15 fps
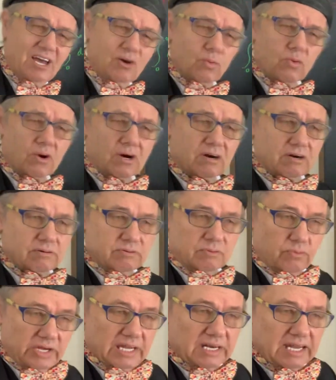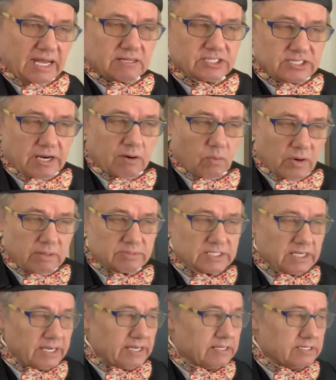where we announced our
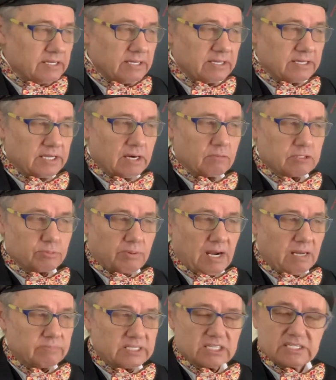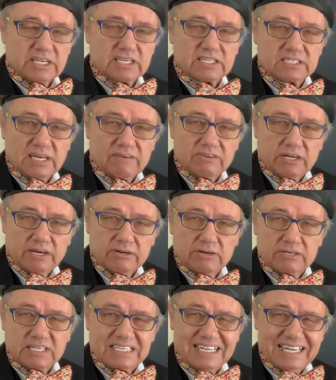website. There was probably
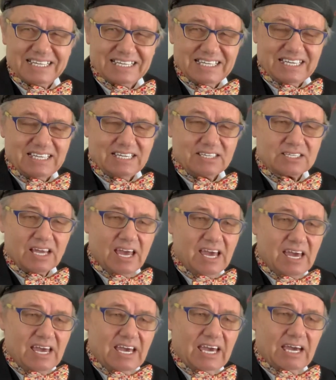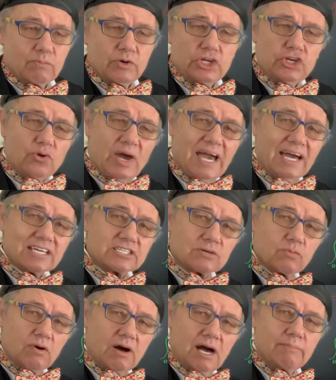600-700 attendees, and when you ask,
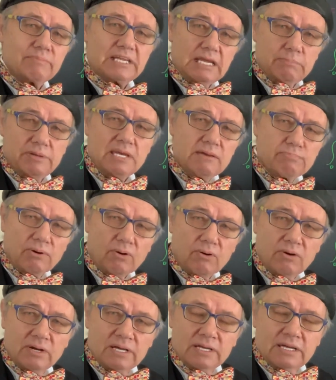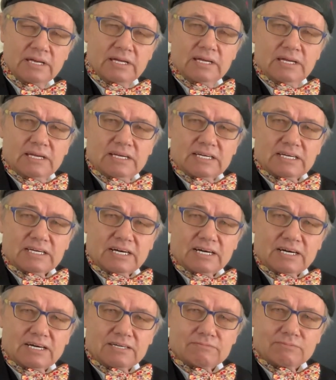well, how many people
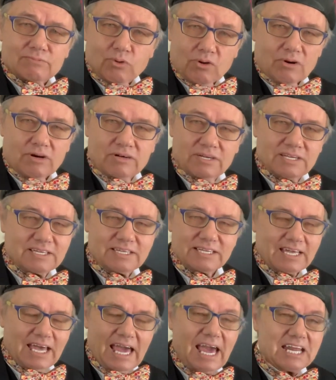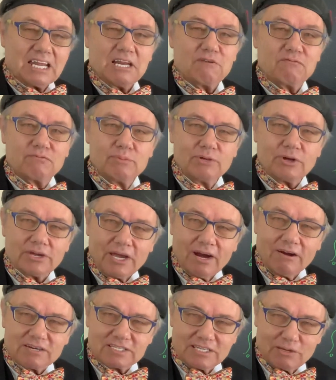had any
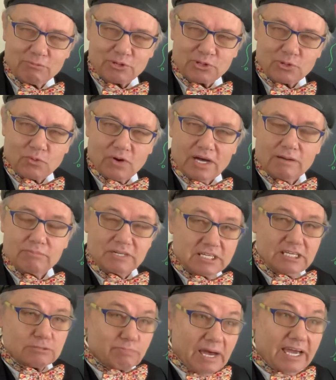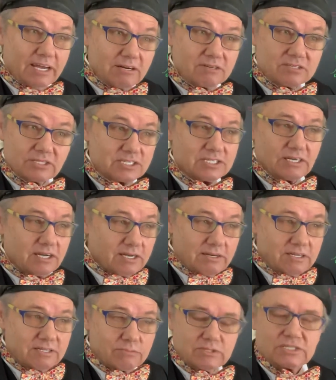familiarity with the web, and these bankers,
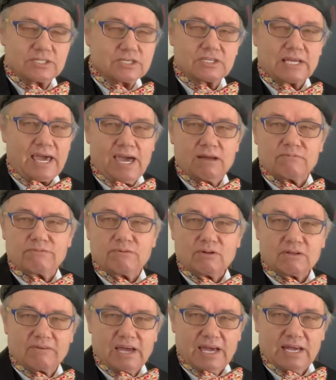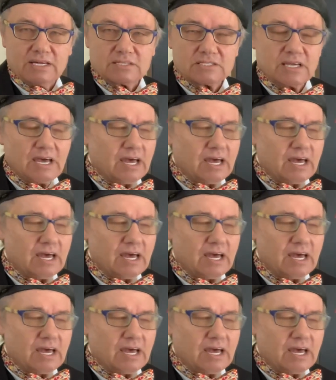it was just a handful of hands.